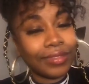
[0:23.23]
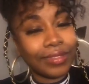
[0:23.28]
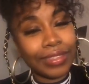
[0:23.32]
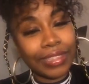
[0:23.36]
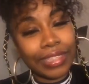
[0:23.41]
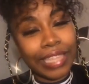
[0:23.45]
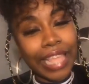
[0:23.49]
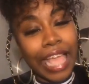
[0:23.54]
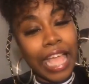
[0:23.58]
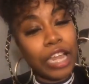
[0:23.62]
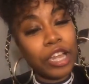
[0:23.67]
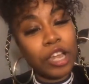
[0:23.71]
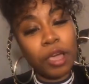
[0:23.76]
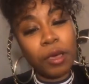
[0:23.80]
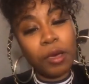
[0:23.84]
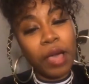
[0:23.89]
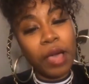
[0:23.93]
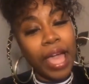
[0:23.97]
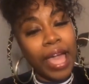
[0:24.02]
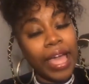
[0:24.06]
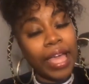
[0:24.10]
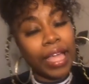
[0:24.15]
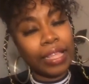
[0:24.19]
I know
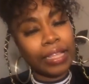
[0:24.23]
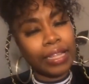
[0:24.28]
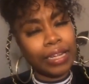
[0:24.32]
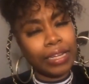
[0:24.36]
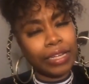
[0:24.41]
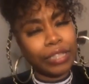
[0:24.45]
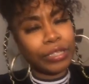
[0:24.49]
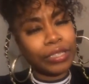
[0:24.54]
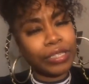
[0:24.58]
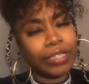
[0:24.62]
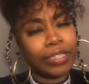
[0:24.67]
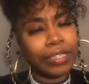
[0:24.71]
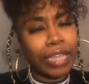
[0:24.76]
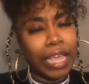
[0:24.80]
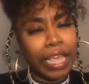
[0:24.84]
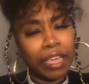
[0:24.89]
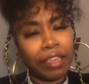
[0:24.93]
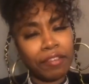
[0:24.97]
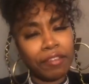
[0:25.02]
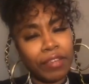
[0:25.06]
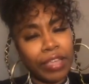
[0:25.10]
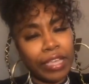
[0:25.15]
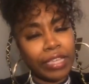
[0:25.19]
I had a little stank
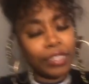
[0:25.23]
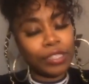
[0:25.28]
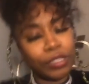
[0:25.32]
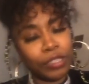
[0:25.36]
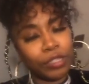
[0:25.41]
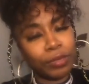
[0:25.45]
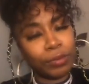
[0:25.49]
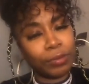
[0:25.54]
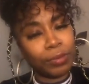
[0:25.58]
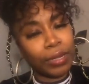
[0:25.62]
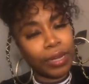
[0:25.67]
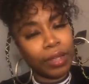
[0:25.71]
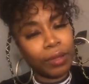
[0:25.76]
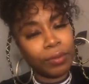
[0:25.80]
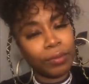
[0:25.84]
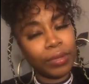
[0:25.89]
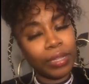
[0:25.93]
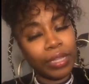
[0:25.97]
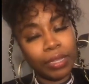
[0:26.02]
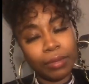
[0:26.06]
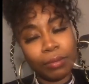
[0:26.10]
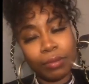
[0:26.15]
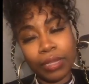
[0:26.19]
face on, but I
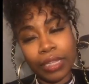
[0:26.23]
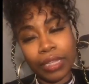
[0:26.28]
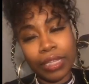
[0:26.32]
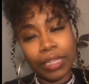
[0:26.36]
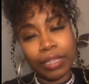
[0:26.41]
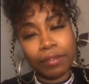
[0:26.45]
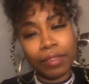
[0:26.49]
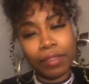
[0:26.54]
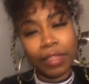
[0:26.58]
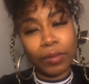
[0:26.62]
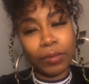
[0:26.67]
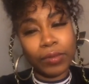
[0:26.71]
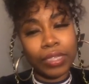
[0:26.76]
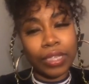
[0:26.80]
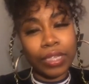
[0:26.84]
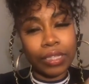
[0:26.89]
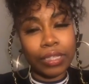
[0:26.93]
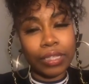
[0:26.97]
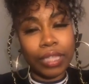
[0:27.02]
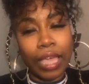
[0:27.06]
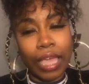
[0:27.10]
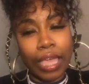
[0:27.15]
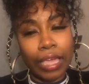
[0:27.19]
really believe that was like
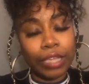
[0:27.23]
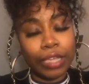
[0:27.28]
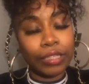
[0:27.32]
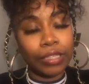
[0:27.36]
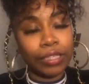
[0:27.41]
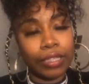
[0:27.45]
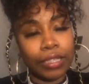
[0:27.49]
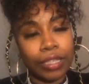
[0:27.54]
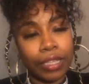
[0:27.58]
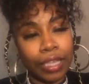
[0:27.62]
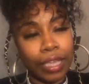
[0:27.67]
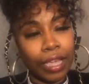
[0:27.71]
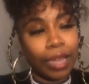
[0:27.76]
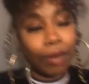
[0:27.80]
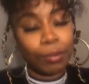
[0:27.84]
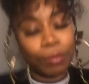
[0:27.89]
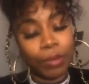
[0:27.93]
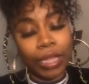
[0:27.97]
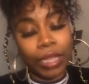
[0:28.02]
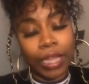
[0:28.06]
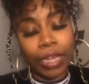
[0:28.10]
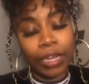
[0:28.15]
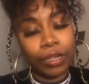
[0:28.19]
the angles of the
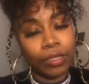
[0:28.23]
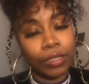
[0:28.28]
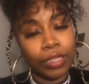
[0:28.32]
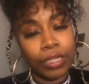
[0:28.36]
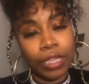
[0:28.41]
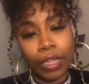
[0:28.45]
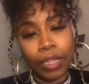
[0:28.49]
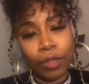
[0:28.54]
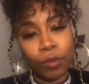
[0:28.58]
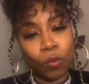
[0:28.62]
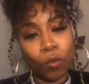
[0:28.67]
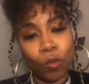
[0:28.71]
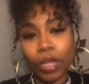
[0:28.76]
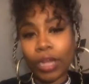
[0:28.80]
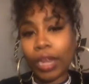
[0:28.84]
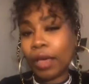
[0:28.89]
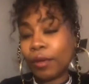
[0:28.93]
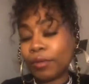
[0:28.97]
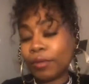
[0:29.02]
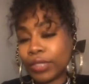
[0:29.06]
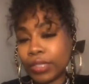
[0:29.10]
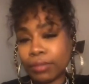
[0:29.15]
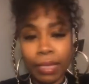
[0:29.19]
camera. Ain't no telling what I
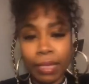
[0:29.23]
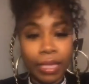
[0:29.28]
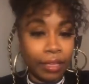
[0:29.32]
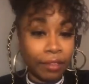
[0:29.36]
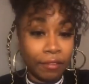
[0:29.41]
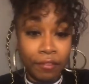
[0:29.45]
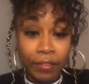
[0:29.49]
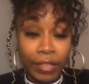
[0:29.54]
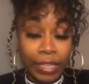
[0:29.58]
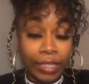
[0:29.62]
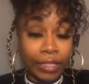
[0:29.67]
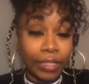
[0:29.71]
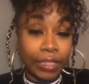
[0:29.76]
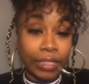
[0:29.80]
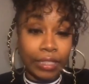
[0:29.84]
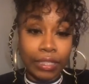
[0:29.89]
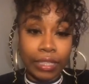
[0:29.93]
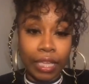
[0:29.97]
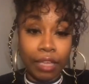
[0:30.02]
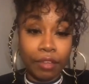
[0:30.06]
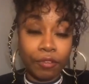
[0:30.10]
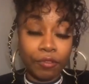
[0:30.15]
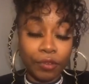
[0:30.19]
was making faces
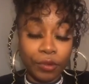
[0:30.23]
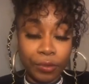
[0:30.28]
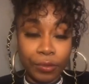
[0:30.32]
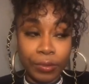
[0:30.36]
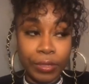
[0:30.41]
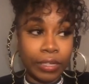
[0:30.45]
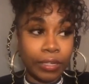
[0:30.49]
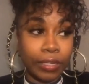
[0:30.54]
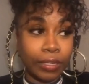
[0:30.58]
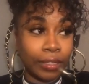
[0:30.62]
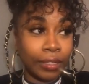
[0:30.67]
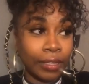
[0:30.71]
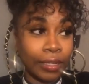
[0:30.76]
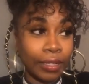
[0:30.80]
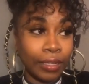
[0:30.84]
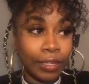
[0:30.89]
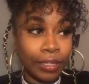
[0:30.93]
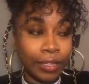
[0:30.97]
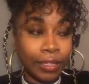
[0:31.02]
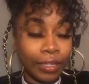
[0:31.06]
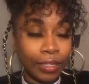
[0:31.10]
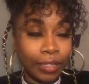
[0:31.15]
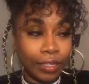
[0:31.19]
at for real.
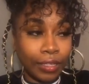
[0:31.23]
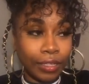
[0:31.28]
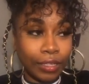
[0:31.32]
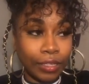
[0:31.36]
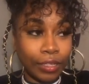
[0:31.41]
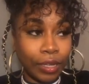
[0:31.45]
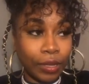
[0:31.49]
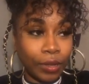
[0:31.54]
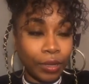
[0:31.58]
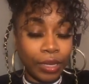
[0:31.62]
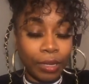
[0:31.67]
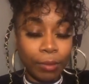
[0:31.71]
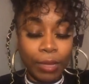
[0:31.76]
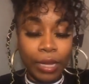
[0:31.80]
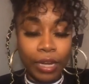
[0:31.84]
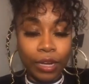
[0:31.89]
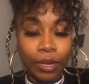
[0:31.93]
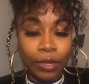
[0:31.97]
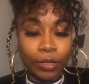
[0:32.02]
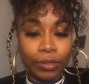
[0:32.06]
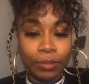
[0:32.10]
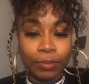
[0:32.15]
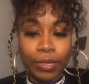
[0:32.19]
You know, anybody
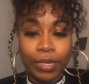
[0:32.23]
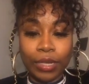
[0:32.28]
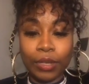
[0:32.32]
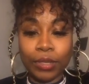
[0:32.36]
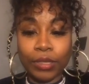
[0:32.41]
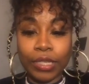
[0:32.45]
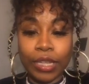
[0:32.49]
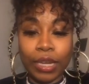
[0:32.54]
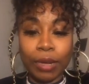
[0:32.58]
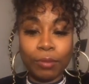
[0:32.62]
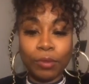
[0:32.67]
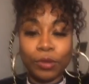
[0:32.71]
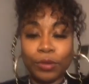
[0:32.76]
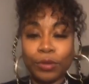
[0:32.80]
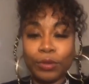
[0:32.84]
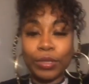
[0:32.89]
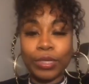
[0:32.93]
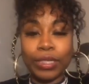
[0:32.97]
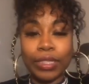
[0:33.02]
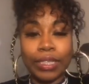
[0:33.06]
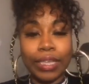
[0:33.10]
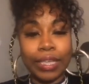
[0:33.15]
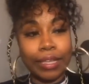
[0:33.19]
knows me knows that I'm cool
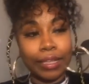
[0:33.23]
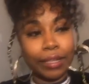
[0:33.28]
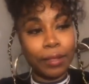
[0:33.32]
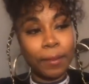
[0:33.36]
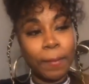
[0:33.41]
as hell.